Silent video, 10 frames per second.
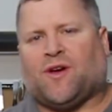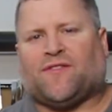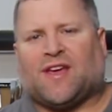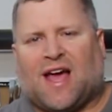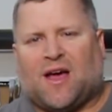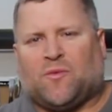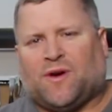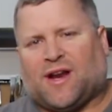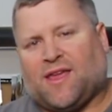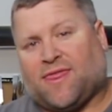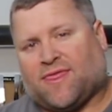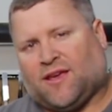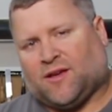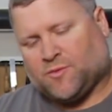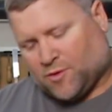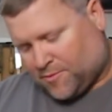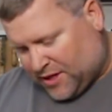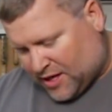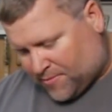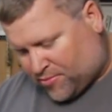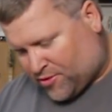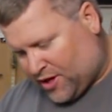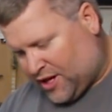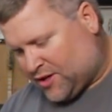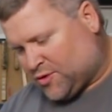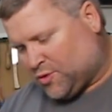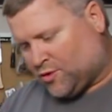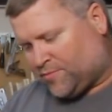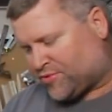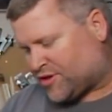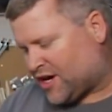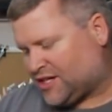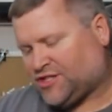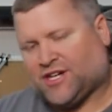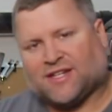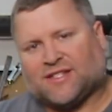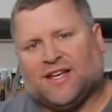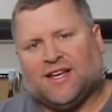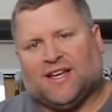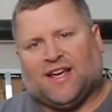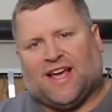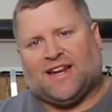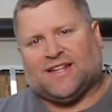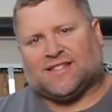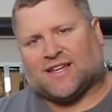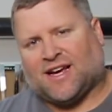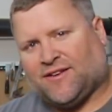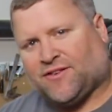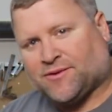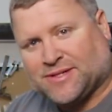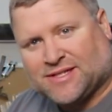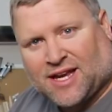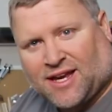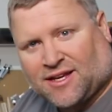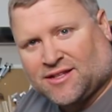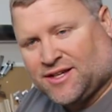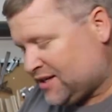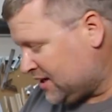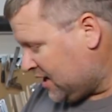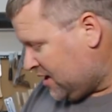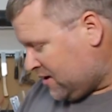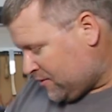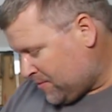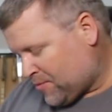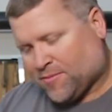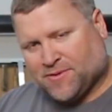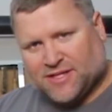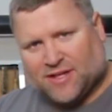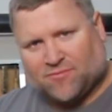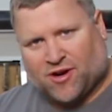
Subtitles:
I've got what I think will be a pretty cool project, and it's kind of a recycling, repurposing